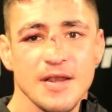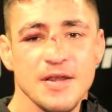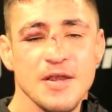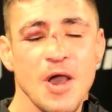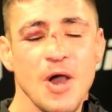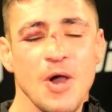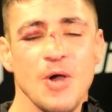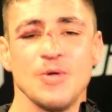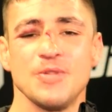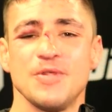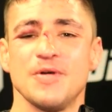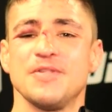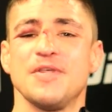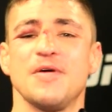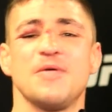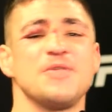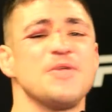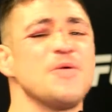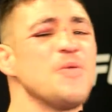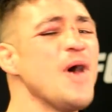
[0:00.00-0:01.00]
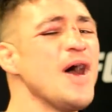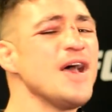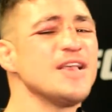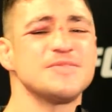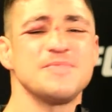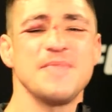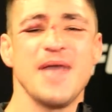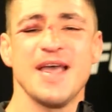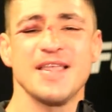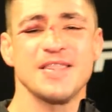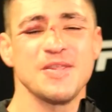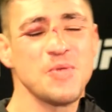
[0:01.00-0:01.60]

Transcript: No, the wise man